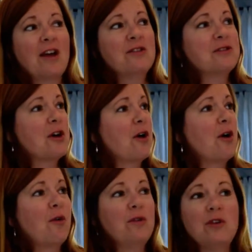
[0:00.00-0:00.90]

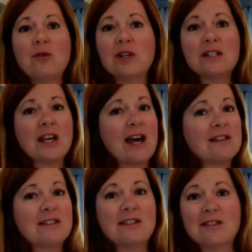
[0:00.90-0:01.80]
So you can
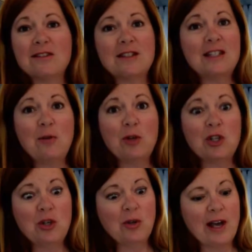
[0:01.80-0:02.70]
test and see
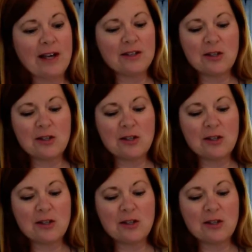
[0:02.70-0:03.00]
what you like.